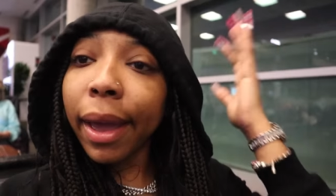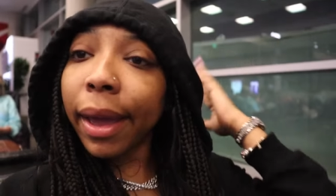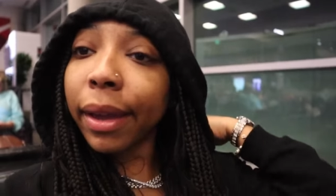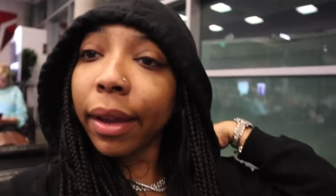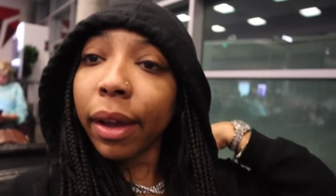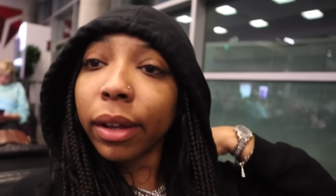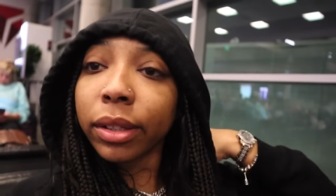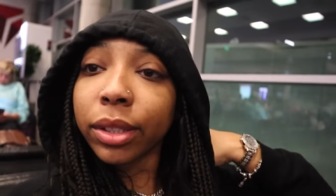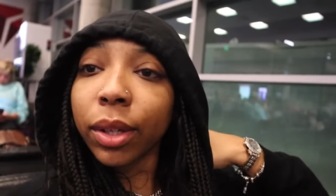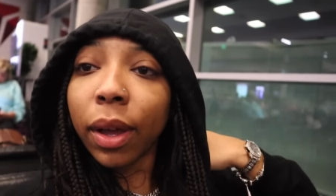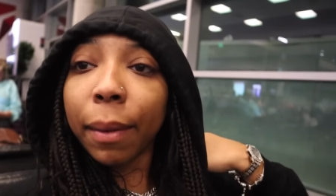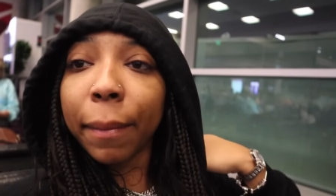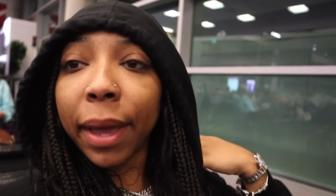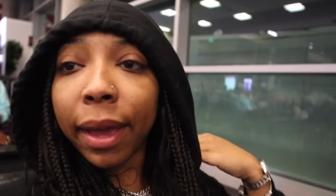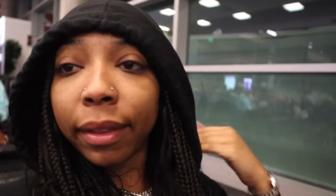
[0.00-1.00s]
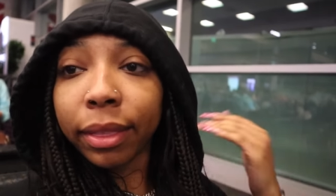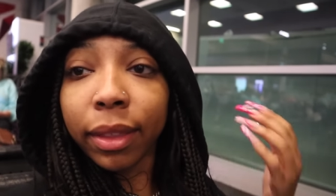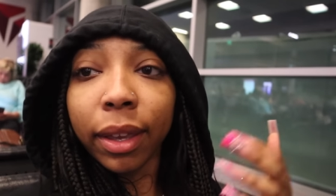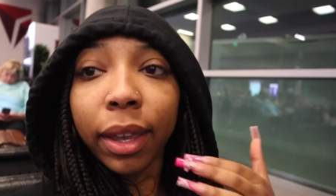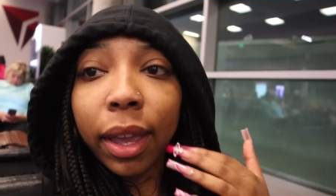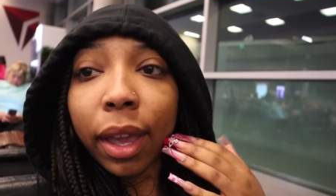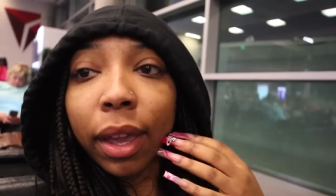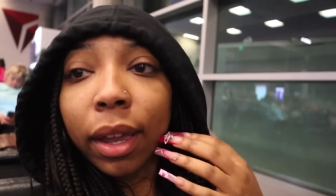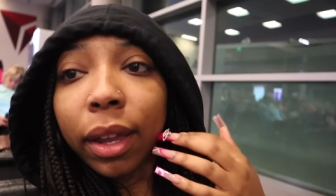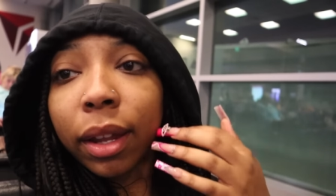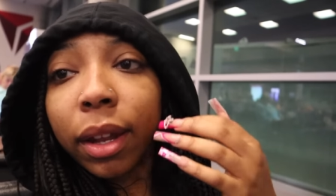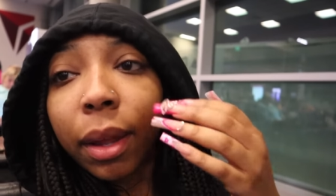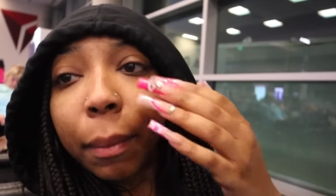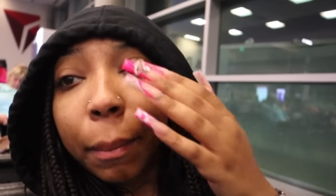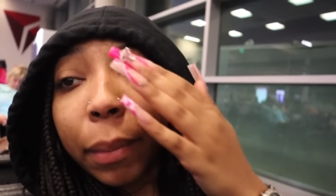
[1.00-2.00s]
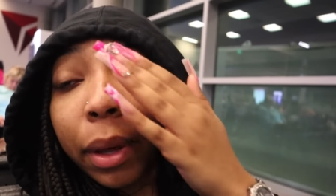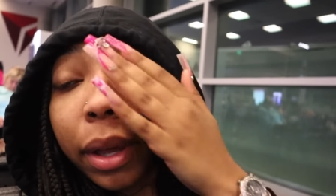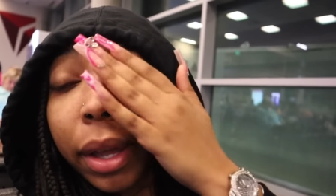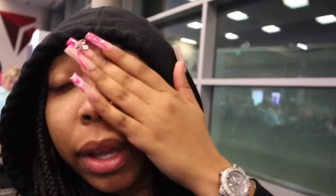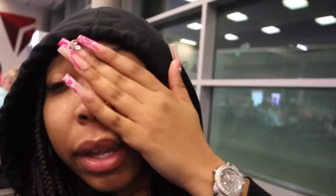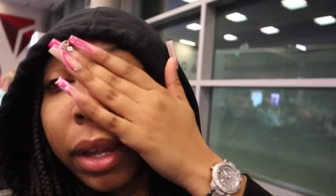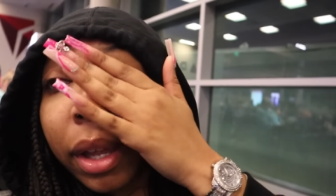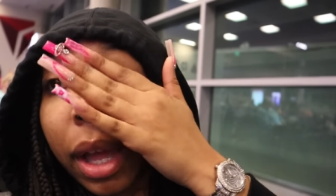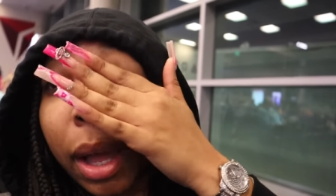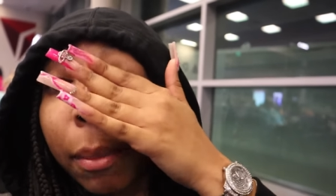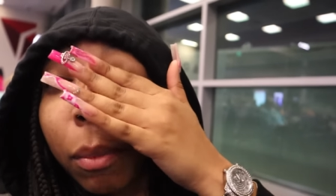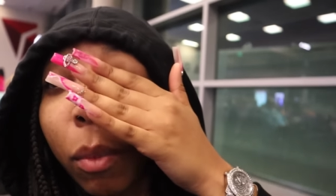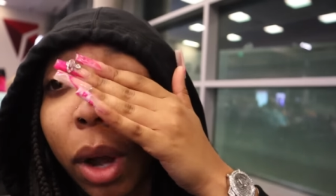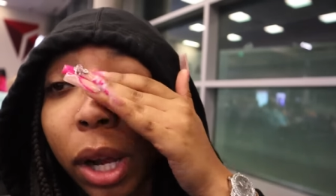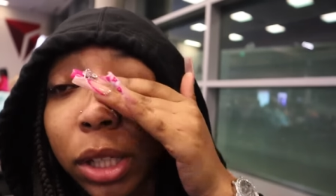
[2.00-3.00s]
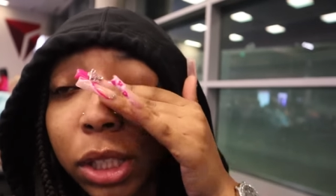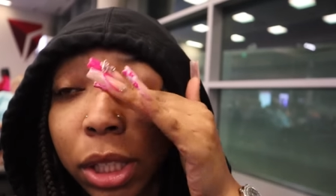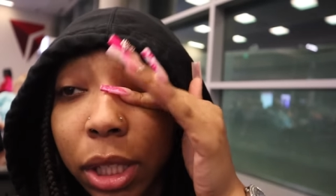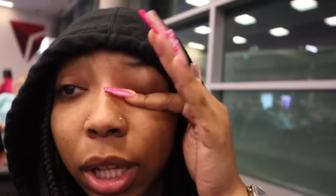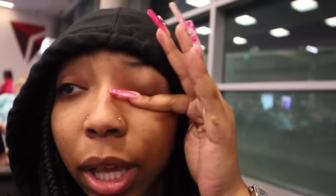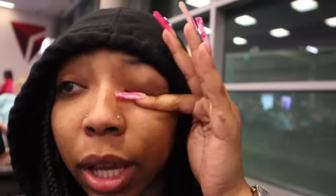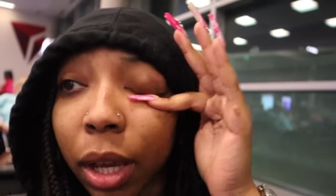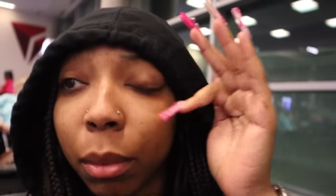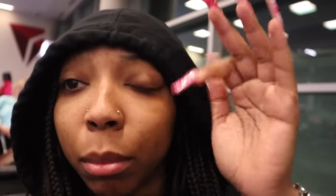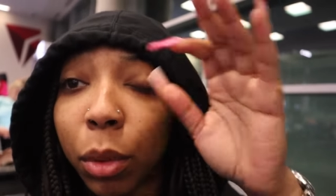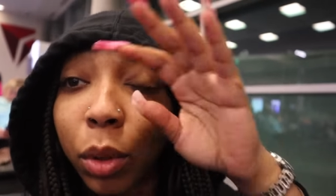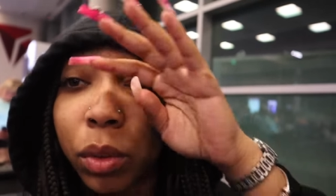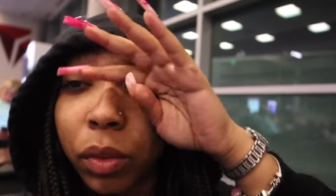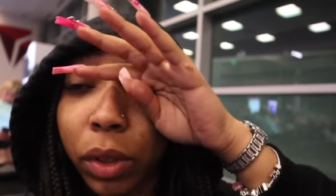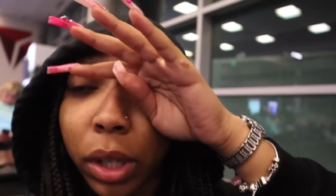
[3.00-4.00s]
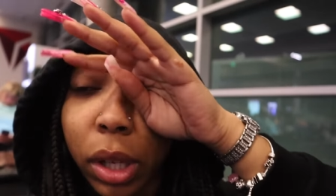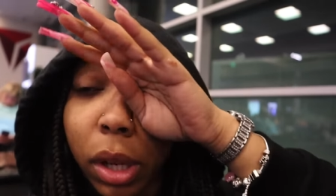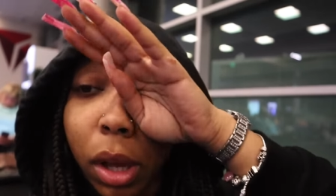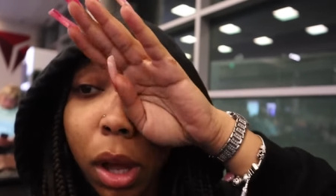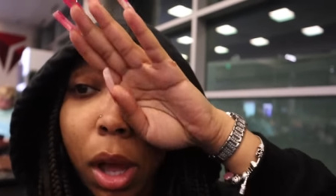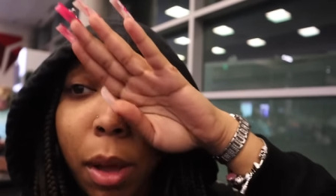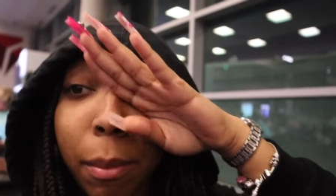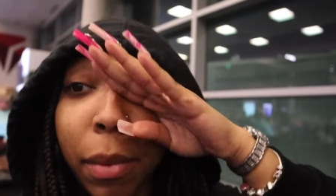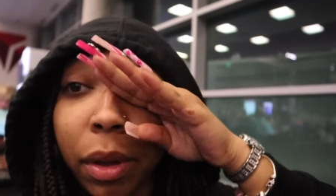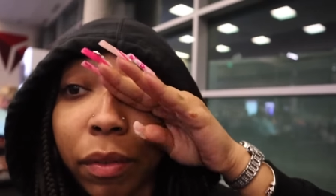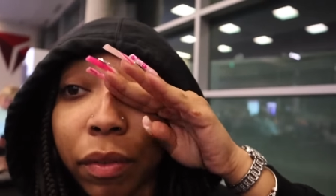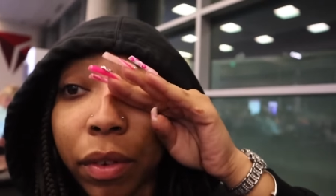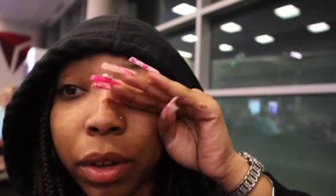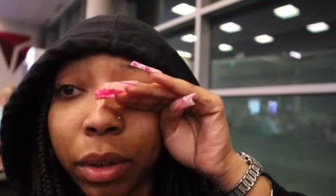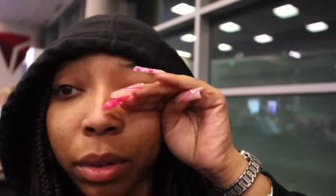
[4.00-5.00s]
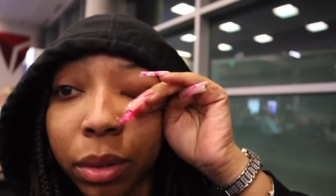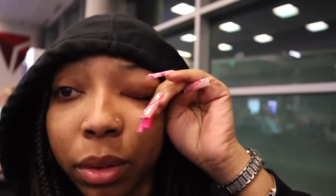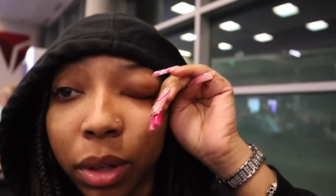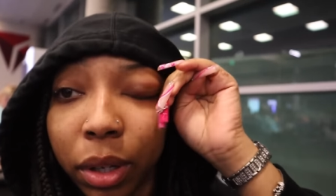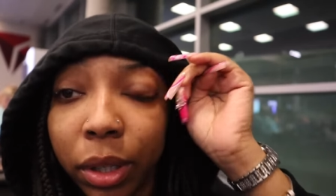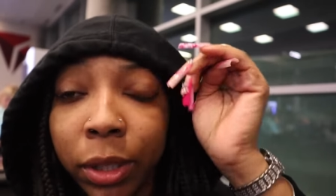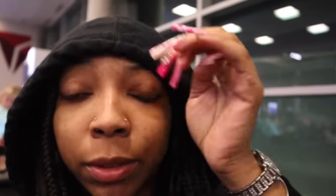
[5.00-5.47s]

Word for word: Hey y'all, so I'm at the gate, but I'm watching like a movie on my phone.